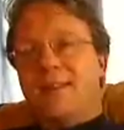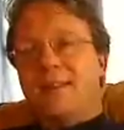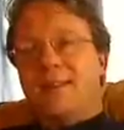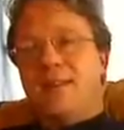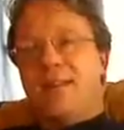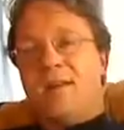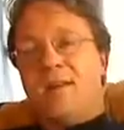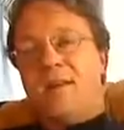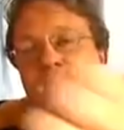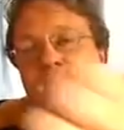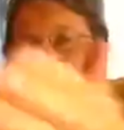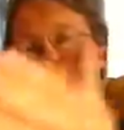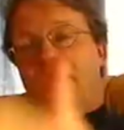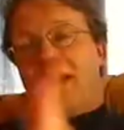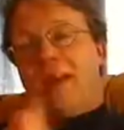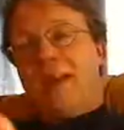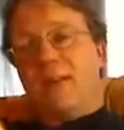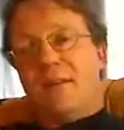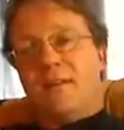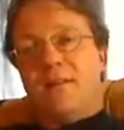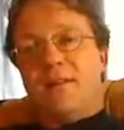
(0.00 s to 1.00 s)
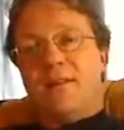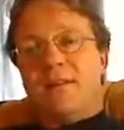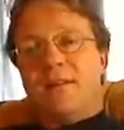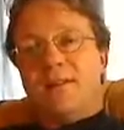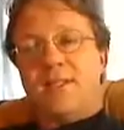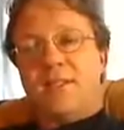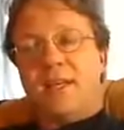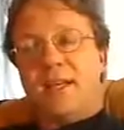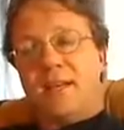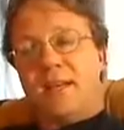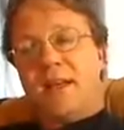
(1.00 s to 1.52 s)
de el
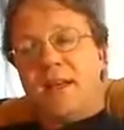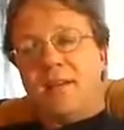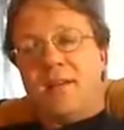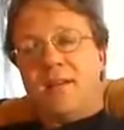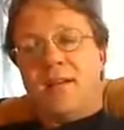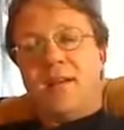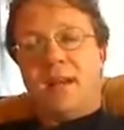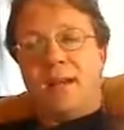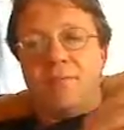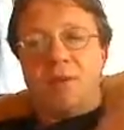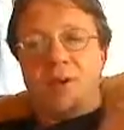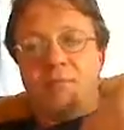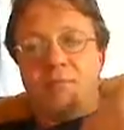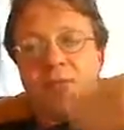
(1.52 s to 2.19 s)
cine. I'm